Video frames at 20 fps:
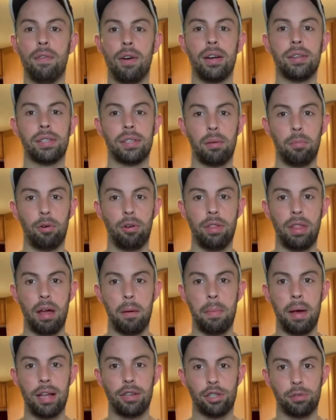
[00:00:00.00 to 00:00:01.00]
very similar to
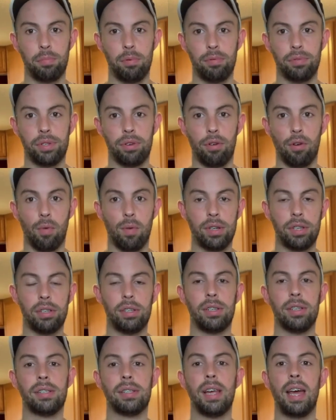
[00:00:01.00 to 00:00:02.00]
that Magic Spoon cereal, which
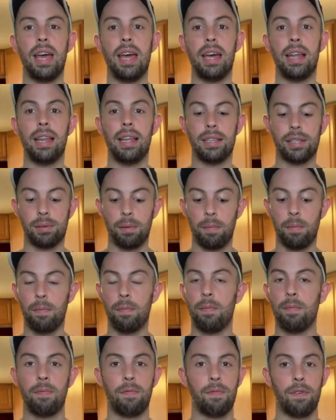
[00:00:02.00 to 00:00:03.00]
is to say it is
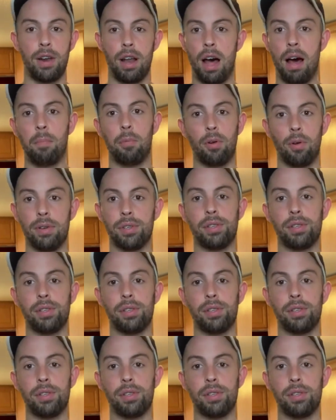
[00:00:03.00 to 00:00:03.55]
phenomenal.